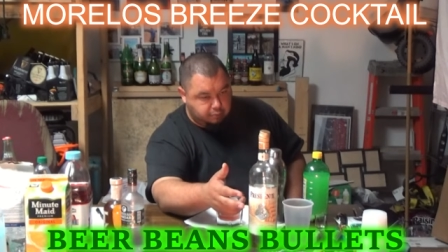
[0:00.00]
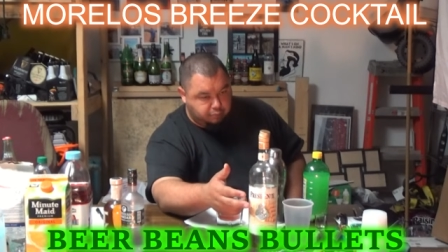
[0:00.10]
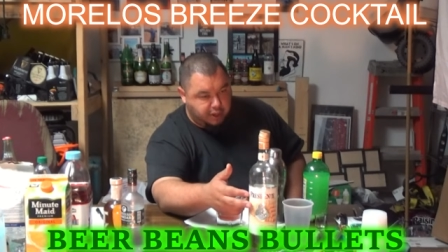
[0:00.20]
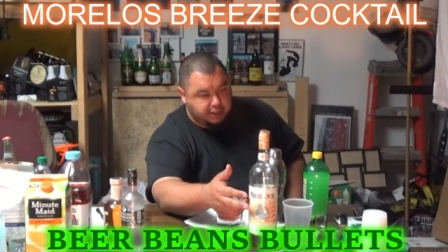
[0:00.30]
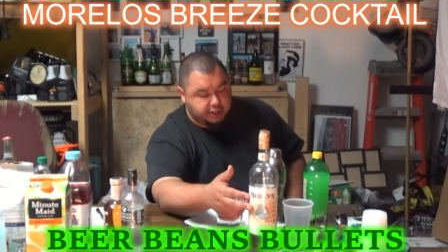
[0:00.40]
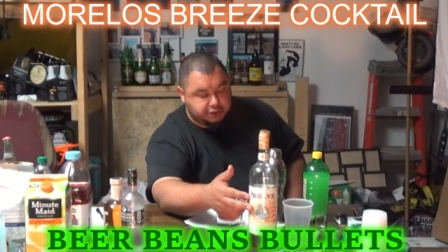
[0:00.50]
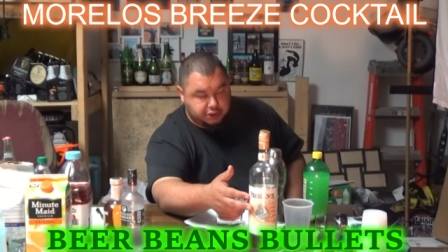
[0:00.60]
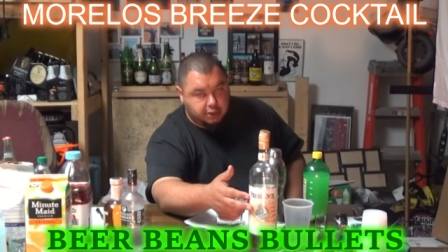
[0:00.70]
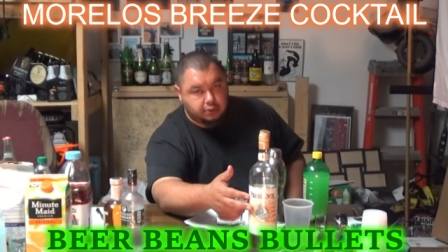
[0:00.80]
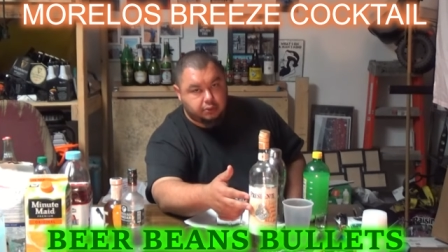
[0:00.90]
Brandy in
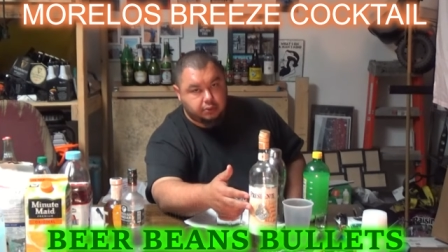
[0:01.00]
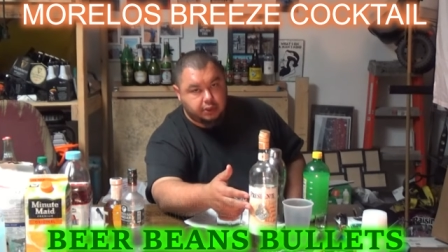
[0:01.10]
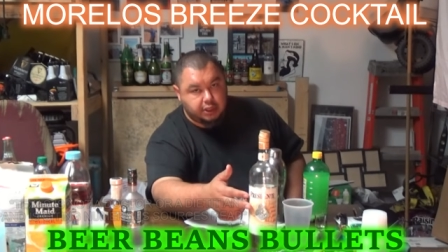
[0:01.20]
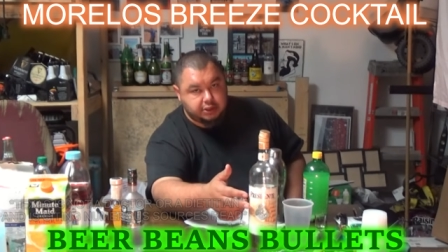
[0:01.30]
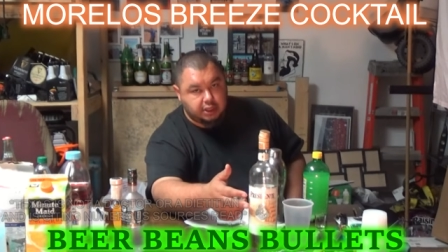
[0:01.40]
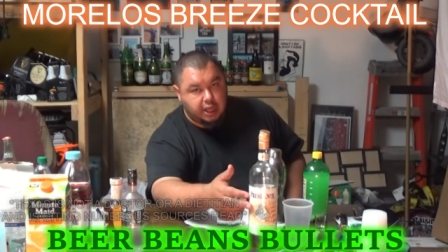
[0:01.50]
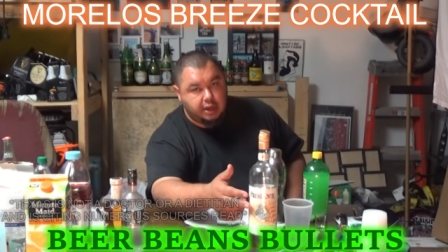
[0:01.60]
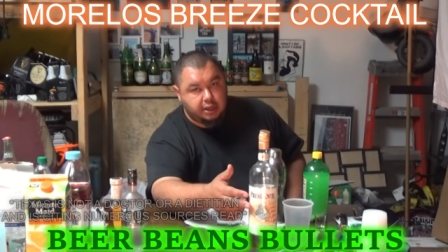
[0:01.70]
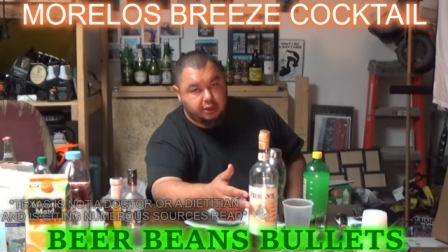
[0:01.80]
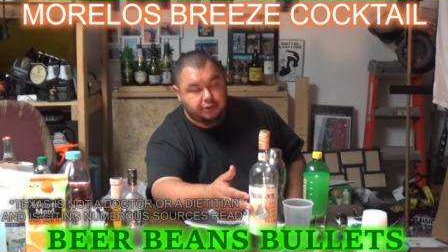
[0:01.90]
general is a
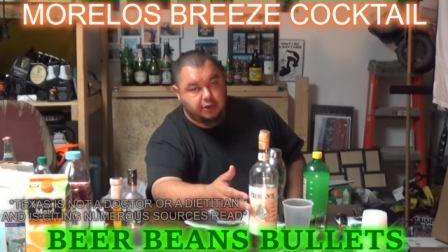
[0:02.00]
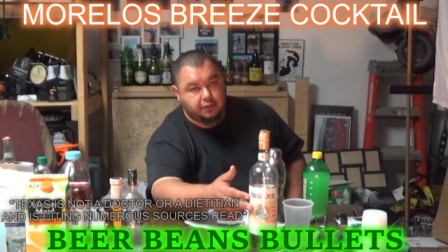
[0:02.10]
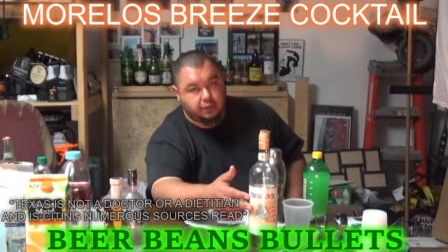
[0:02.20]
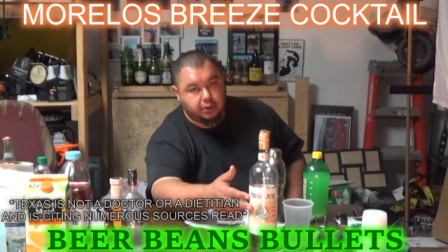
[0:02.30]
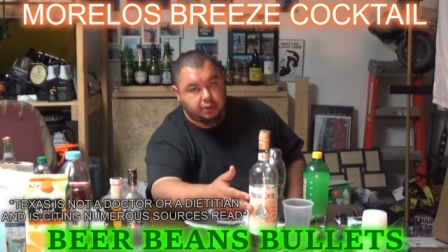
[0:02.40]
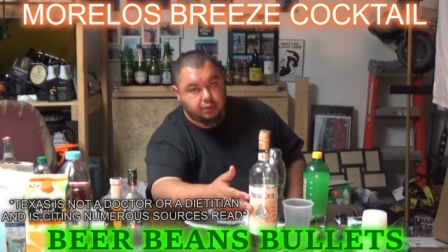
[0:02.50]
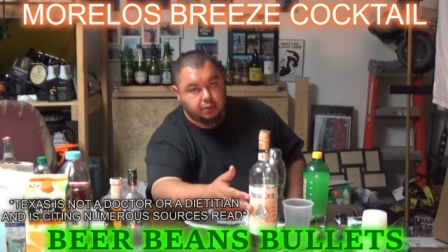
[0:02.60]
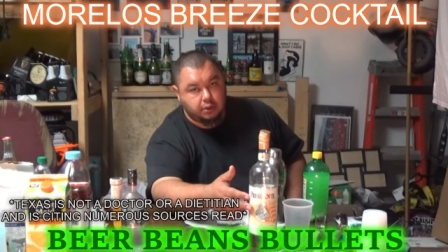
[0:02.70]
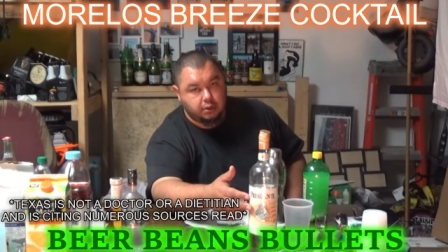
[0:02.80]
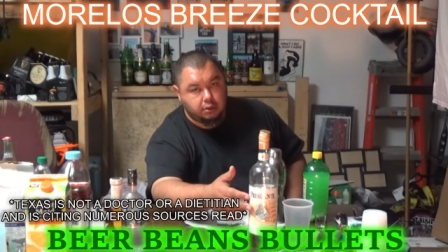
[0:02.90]
lot healthier for you
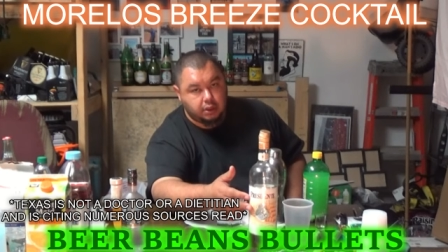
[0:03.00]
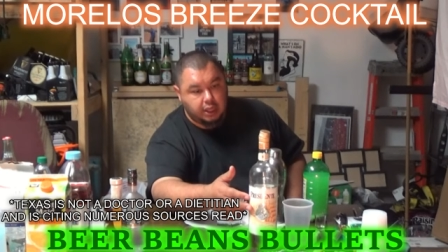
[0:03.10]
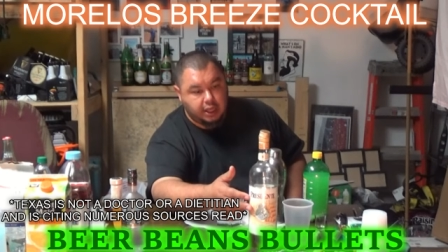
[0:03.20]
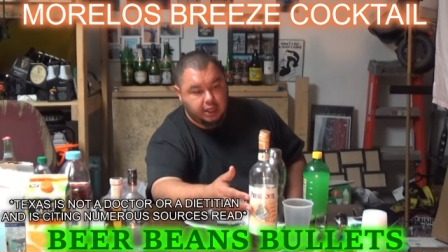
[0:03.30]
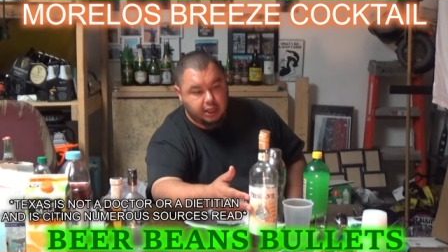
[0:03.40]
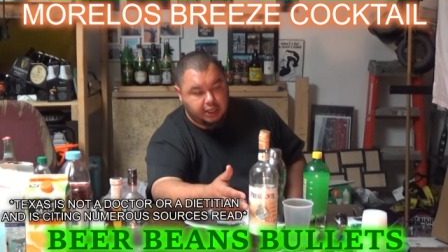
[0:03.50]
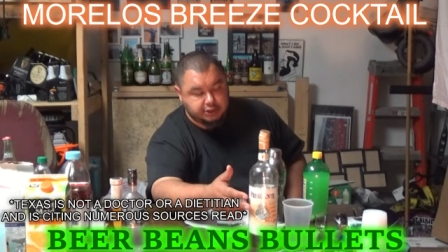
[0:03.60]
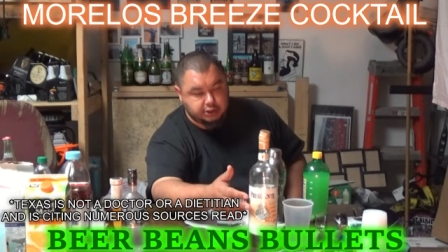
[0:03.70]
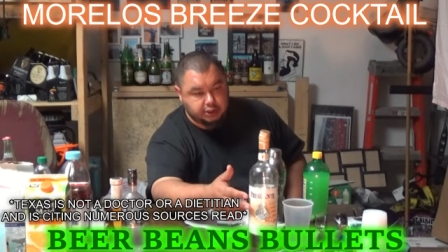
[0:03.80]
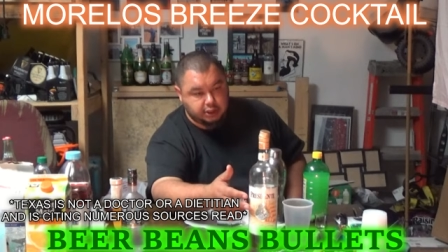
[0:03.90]

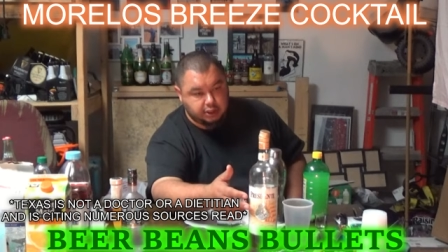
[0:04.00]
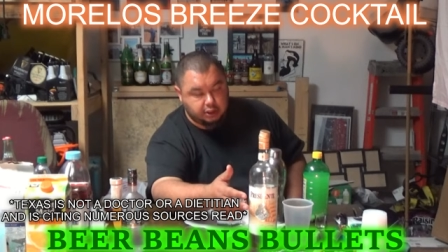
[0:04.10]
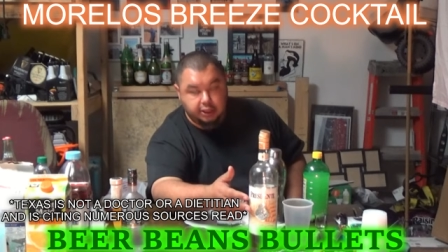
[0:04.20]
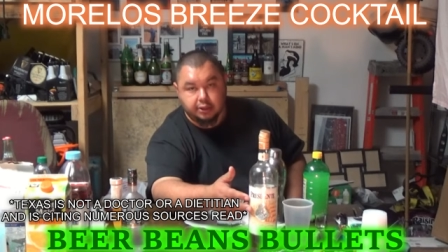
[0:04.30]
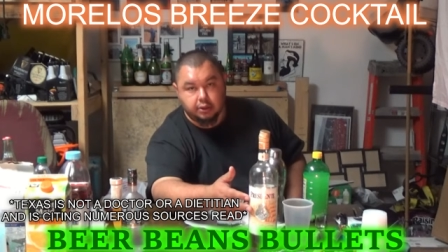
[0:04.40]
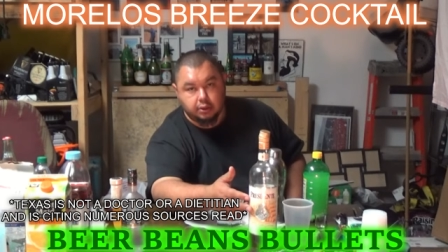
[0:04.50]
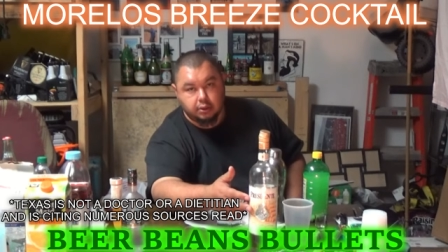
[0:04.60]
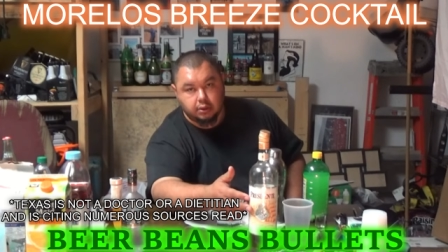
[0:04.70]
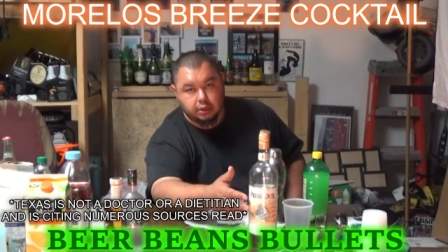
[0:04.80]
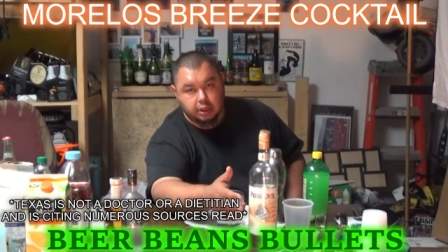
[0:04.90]
as a liquor
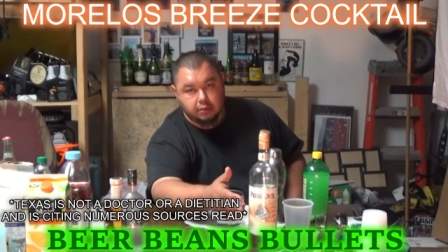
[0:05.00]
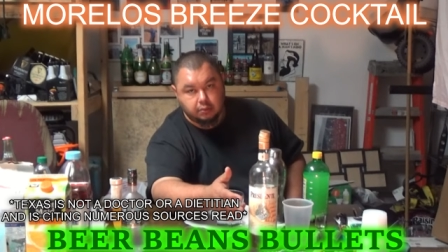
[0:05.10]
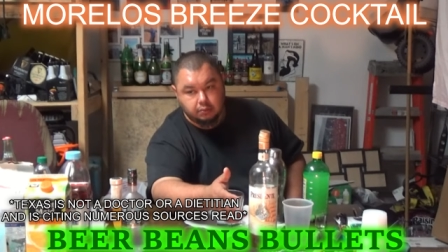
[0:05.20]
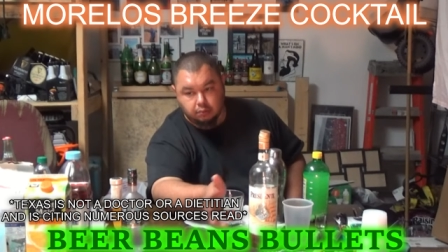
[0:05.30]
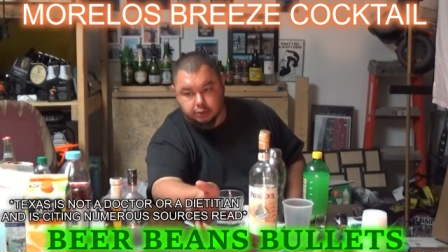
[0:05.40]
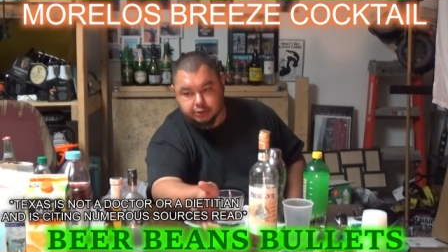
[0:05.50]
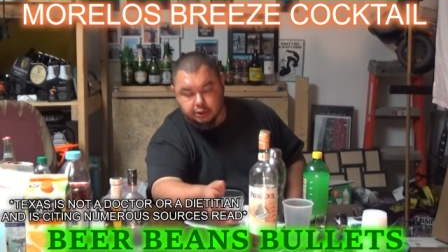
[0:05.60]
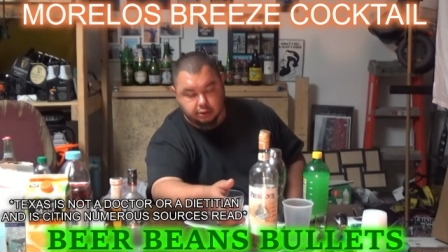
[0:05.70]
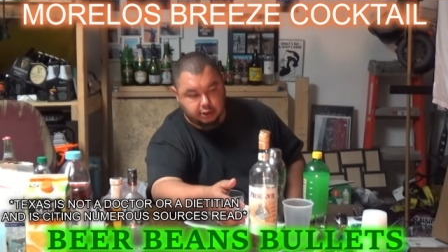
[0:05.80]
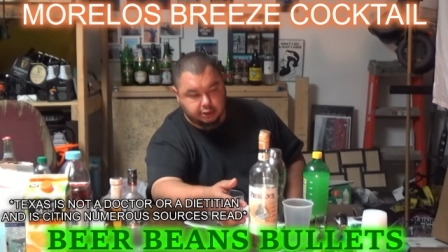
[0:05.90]
than most
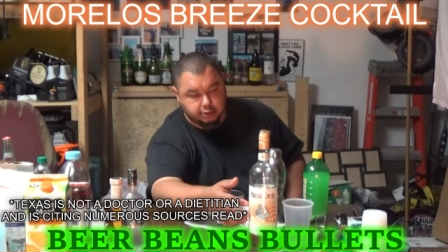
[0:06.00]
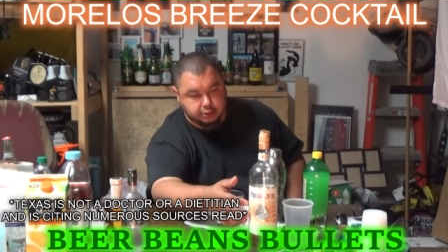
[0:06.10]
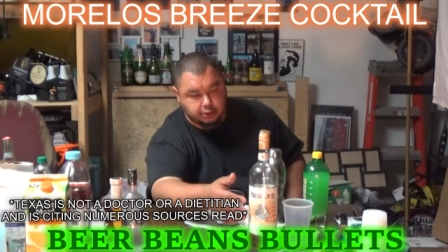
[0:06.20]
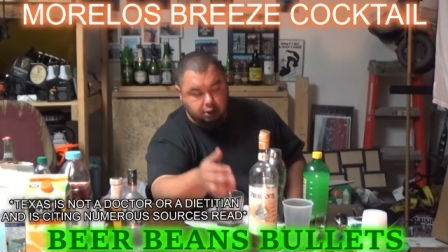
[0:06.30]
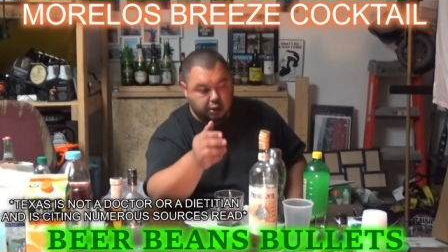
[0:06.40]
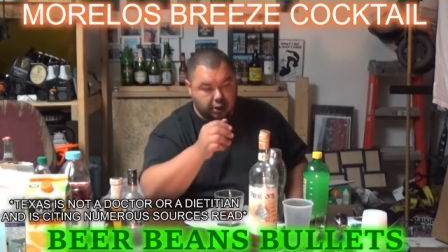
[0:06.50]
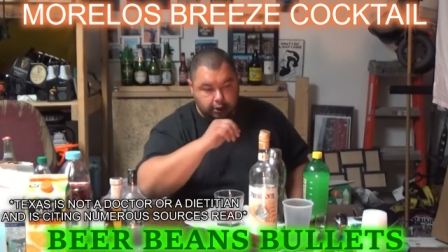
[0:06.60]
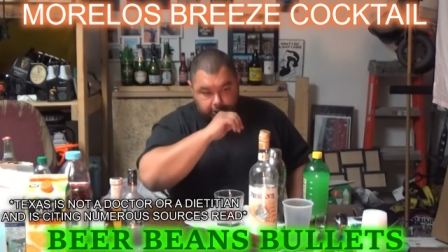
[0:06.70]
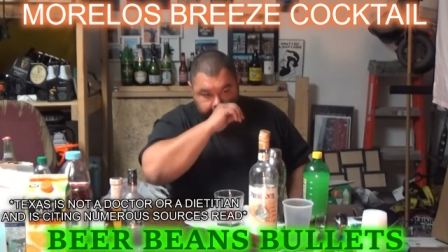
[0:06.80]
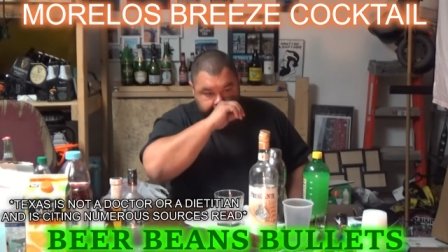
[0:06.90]
other liquors.
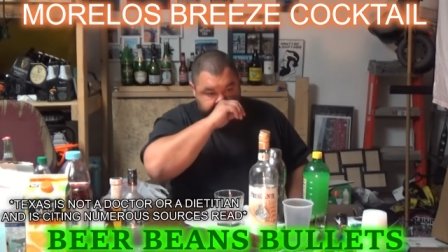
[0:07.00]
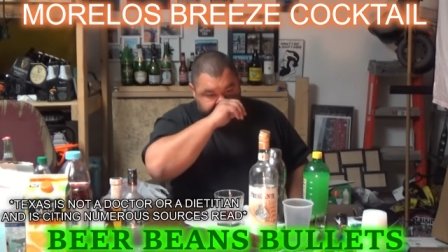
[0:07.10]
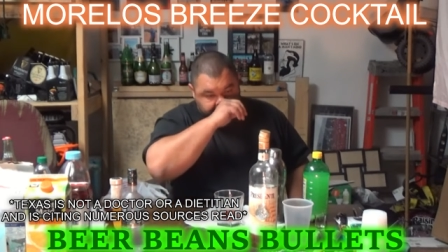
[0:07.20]
This is